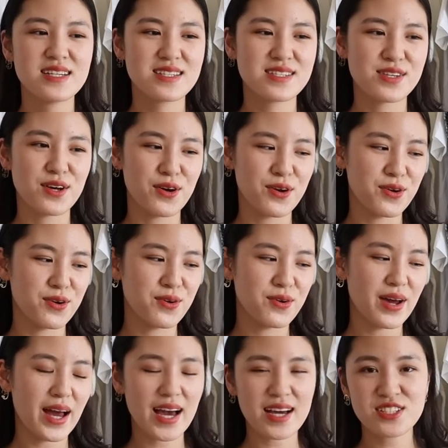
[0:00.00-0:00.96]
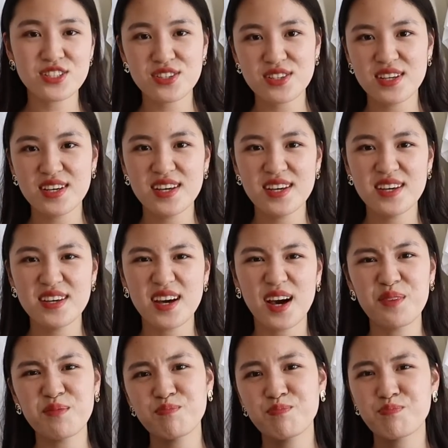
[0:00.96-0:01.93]
So actually,
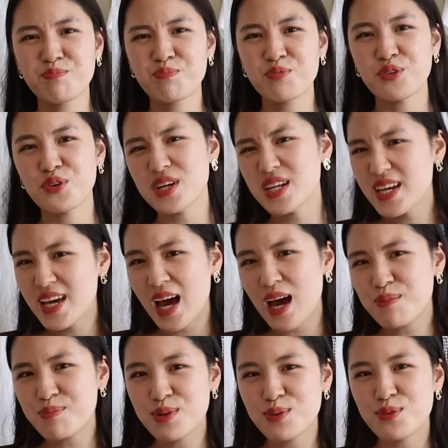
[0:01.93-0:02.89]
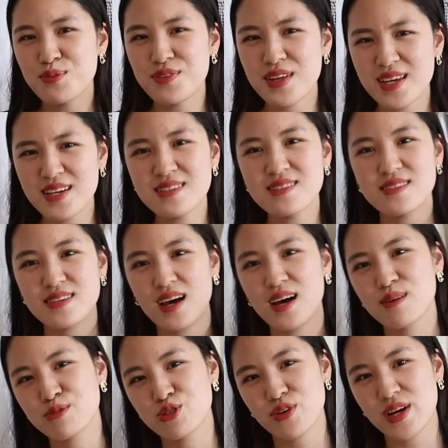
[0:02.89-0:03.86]
I'm pretty happy with these,
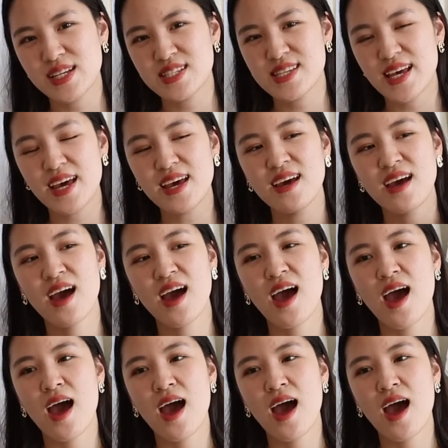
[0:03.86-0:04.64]
should I say.